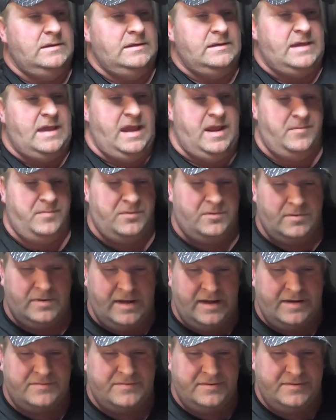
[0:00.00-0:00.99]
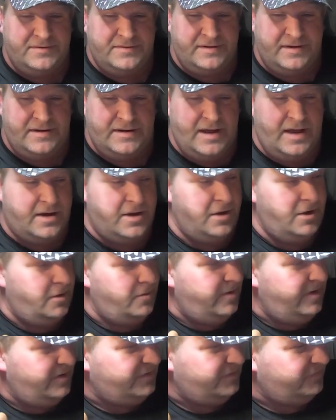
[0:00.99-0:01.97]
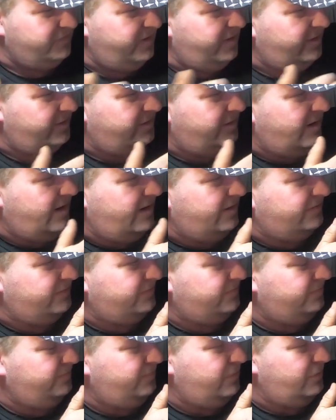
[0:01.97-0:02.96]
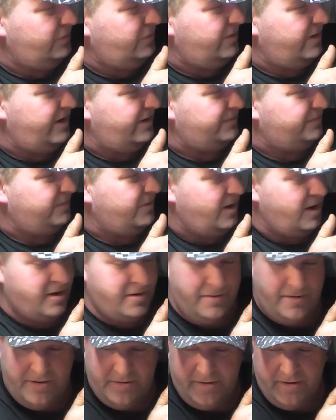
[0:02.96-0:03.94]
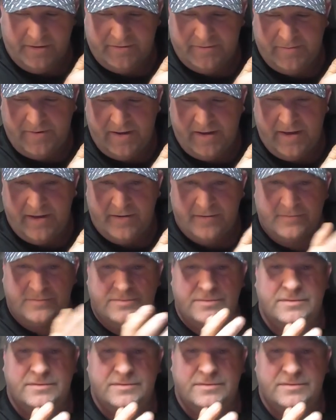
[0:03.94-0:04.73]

came through Lexington, I could have went straight across Bluegrass Parkway right to my house